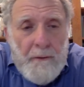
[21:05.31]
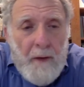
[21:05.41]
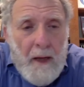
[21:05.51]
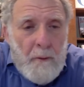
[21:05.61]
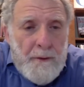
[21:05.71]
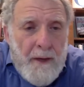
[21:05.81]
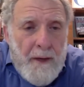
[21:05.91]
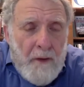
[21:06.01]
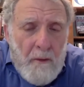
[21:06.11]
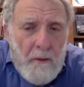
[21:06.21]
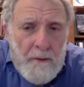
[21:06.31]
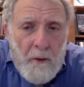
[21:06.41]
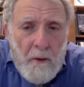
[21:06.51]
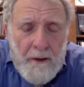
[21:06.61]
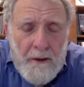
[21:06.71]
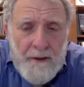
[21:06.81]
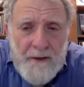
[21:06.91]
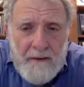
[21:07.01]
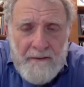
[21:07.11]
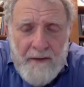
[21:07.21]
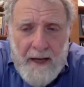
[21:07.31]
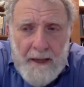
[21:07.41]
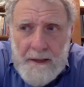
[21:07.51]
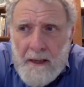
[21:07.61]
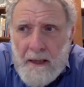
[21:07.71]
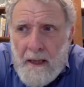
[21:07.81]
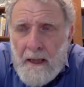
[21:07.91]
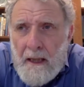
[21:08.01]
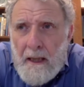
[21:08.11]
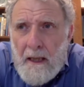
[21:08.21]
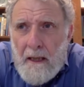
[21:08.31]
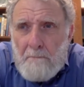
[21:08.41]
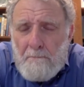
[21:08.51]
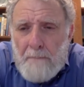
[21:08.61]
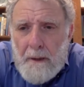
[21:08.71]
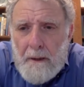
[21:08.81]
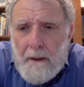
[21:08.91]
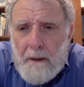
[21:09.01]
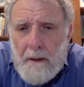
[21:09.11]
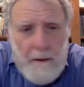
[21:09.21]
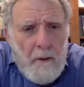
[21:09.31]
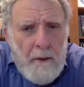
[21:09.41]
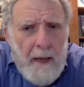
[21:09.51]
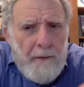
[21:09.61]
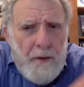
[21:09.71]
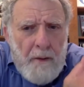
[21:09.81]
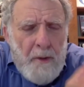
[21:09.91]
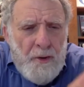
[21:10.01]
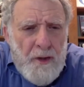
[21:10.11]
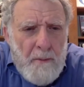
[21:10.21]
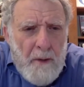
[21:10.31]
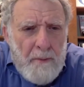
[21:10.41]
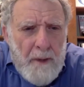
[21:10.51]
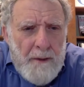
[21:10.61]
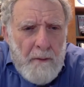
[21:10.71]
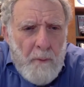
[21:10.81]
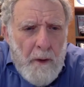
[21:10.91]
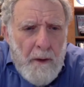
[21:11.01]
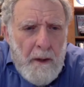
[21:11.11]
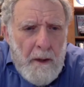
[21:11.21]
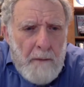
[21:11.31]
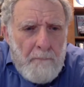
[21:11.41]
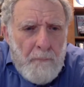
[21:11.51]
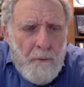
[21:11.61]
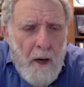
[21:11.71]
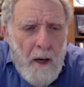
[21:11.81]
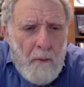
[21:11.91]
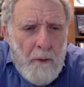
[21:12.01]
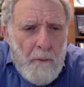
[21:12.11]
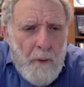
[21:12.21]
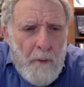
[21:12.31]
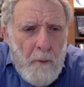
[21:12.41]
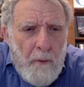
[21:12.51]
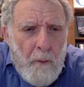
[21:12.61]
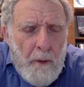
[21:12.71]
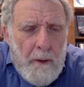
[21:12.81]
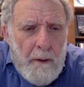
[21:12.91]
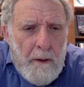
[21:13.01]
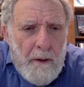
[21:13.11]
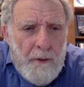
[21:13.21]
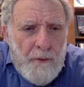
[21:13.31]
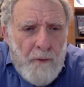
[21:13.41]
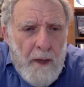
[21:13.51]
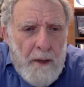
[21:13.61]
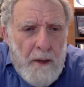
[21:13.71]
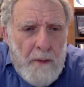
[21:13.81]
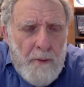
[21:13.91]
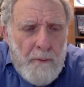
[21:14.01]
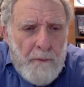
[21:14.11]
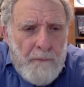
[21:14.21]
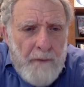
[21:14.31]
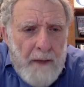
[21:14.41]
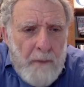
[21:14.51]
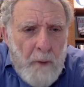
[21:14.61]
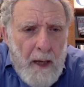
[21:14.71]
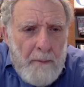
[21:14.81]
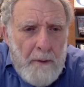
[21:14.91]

and his followers having their own alternate set of facts. But is it okay if I just mention some other places where the uh, trial where the movie went uh, astray in terms of the facts of what